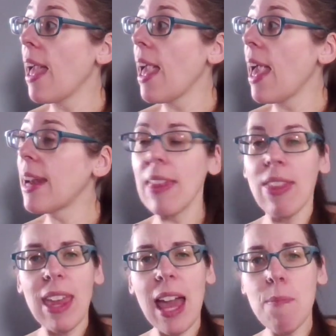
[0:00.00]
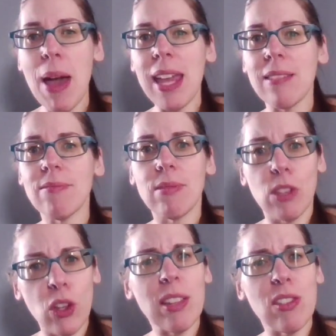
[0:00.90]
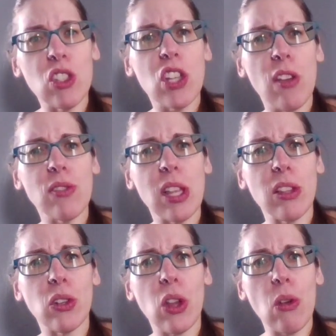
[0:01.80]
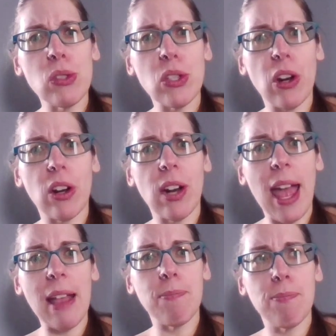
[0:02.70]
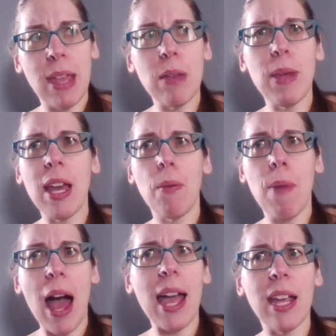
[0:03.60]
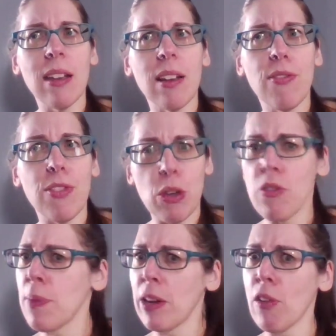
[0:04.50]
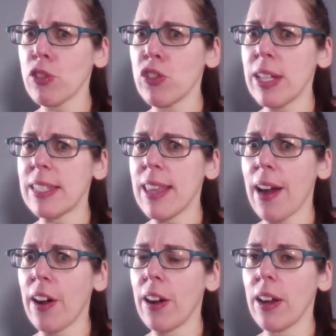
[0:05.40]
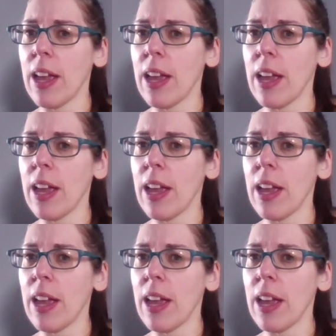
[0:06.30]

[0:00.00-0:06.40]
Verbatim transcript: and I think I might look at the shelves a little closer, and maybe I'll buy a few of my groceries there.